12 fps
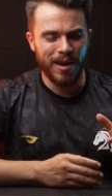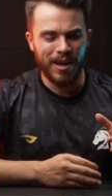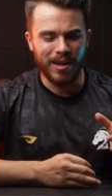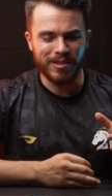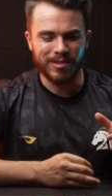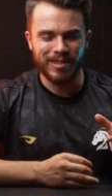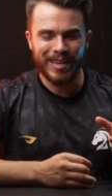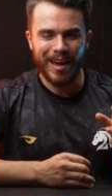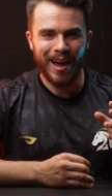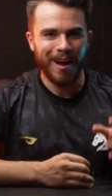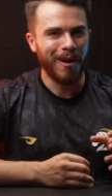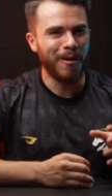and see
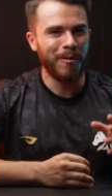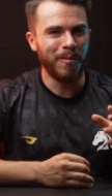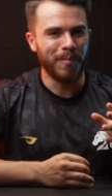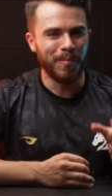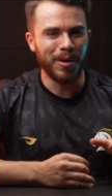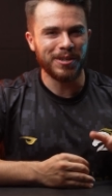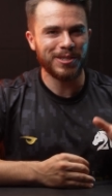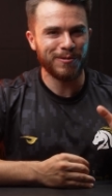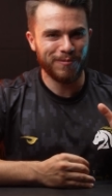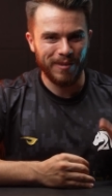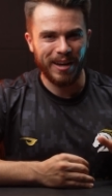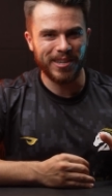how much
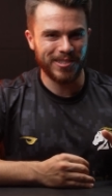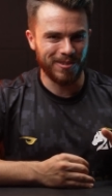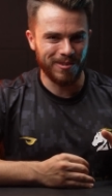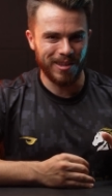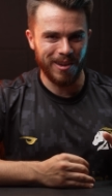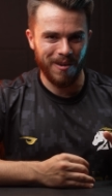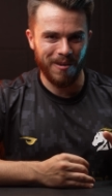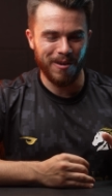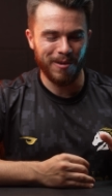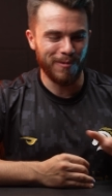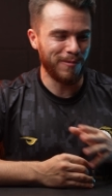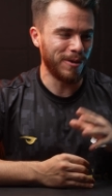faster they
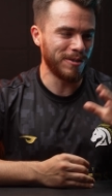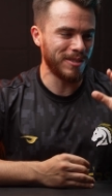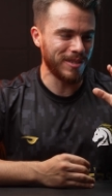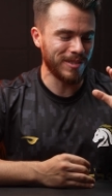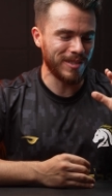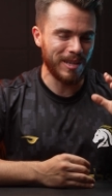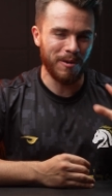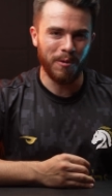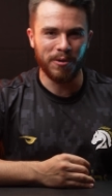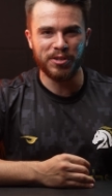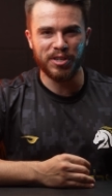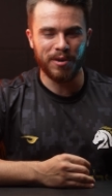are versus the
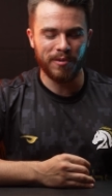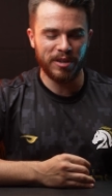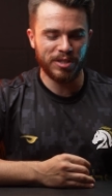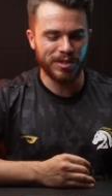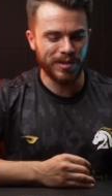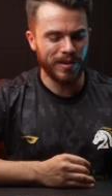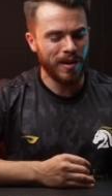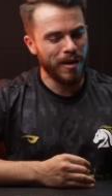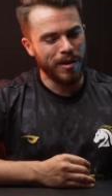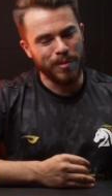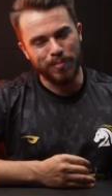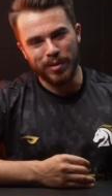older generation
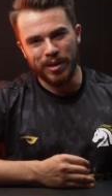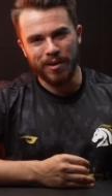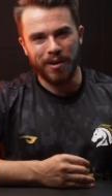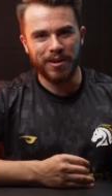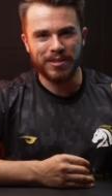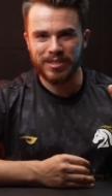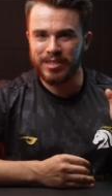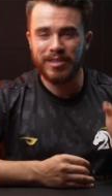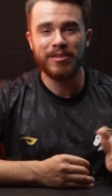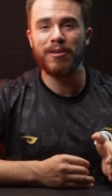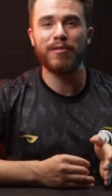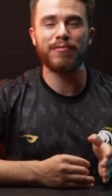being on
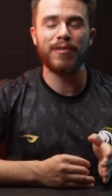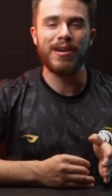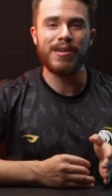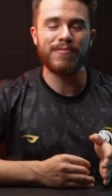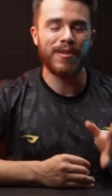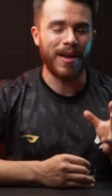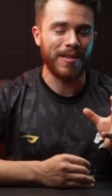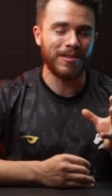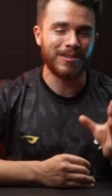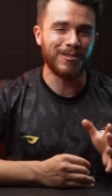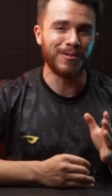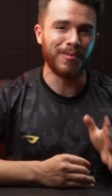DDR5 and these new